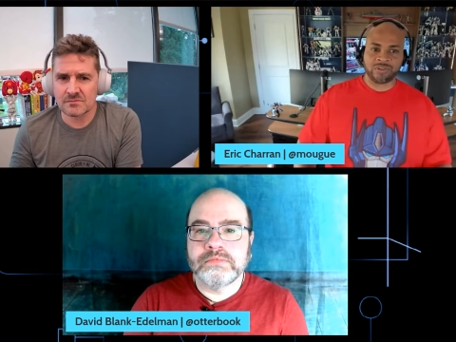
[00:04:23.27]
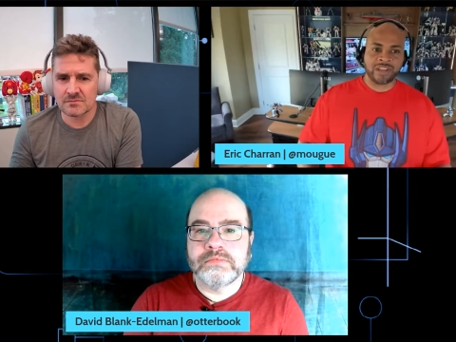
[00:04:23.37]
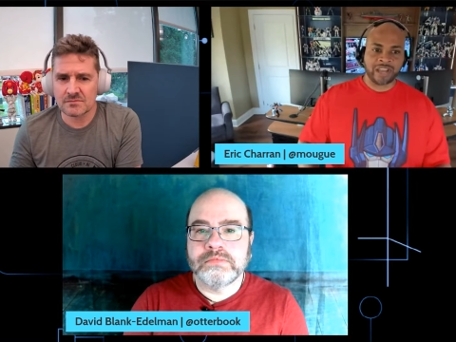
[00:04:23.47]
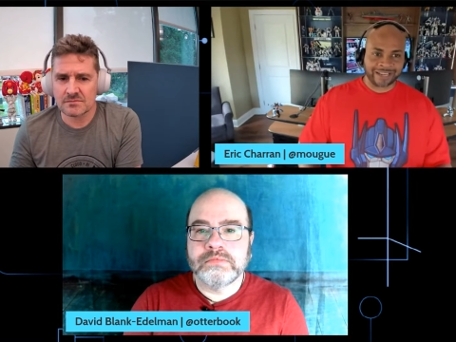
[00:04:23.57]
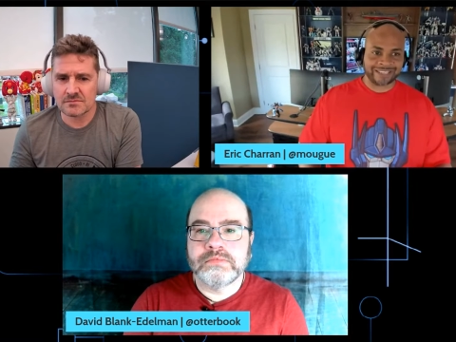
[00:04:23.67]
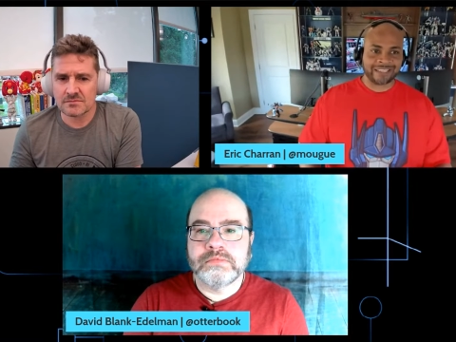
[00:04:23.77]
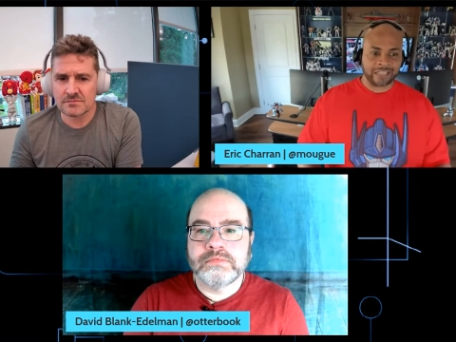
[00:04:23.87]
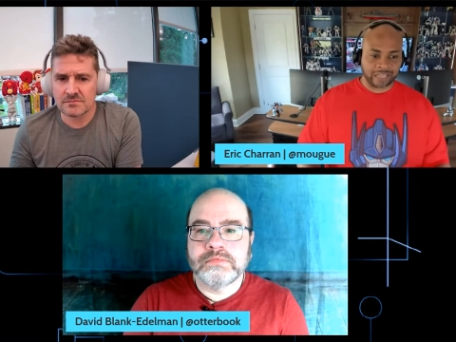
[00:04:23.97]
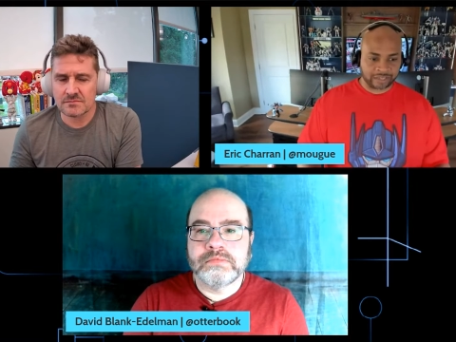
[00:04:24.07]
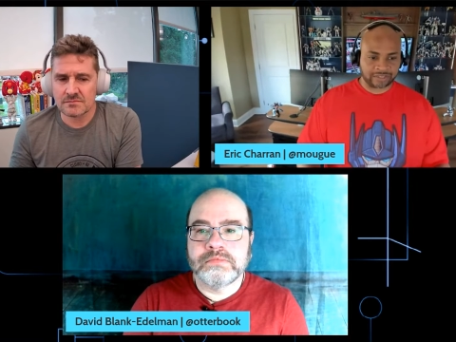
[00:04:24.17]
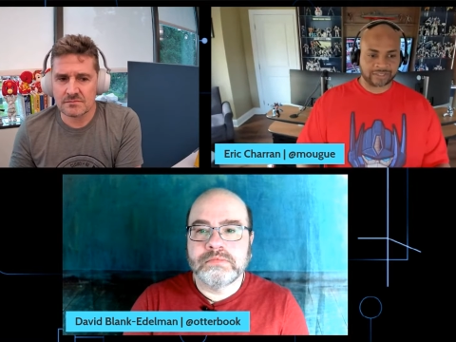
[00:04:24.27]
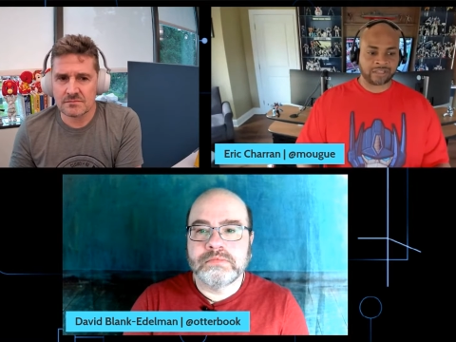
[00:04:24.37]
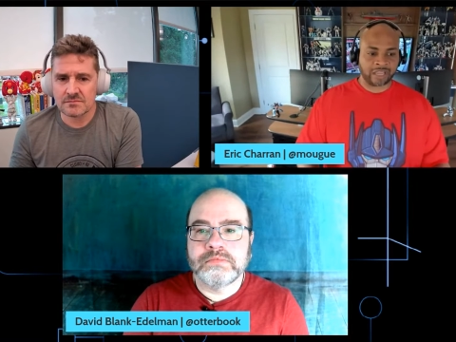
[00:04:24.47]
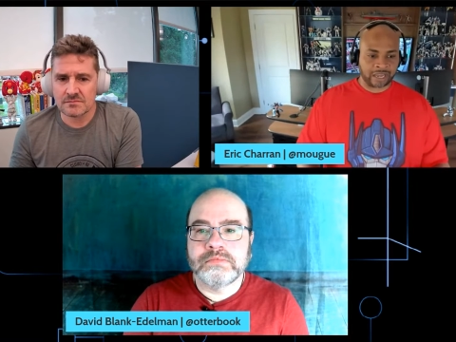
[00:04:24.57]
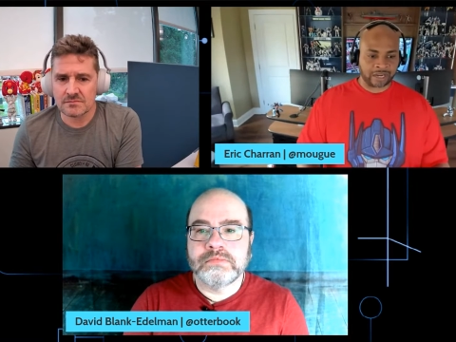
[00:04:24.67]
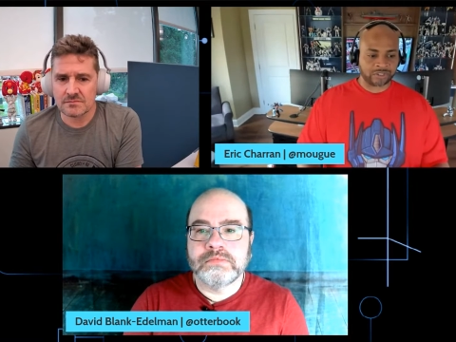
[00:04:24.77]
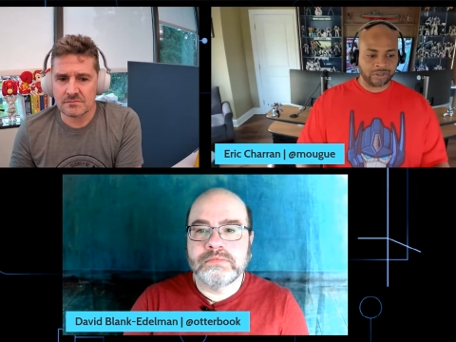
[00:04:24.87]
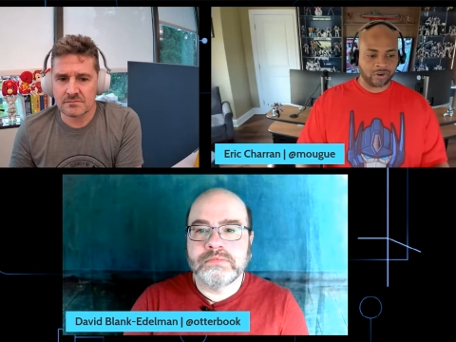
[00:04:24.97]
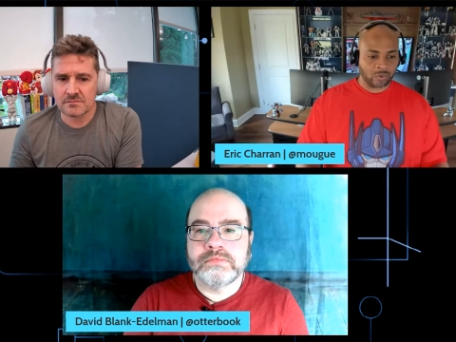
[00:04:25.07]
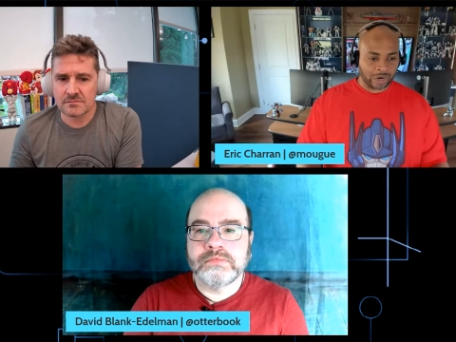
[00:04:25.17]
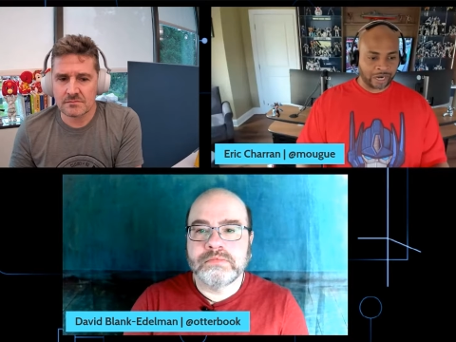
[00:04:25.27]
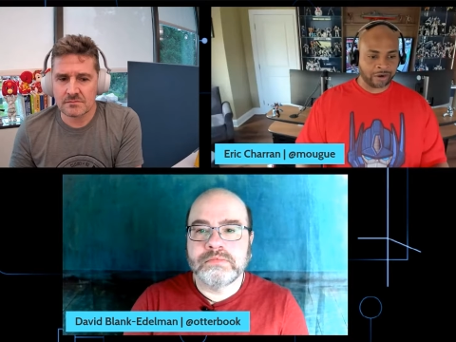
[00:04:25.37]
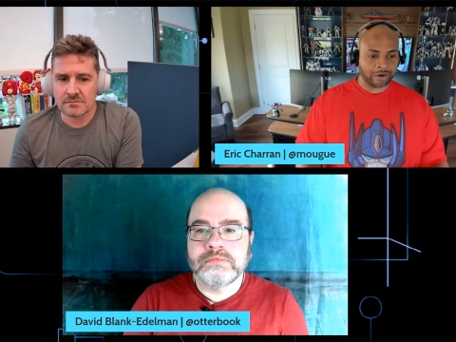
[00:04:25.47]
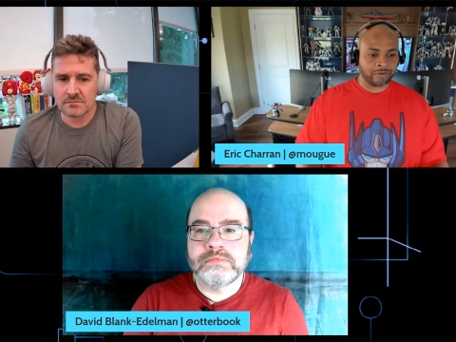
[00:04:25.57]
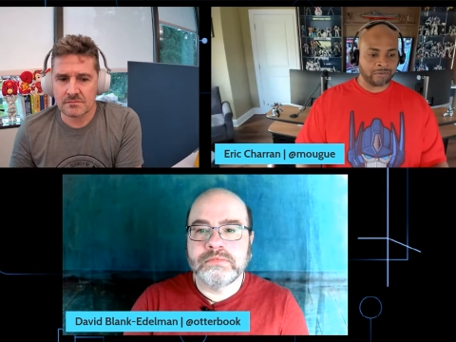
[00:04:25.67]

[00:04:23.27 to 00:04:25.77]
Speaker 1: not guess, to actually acquire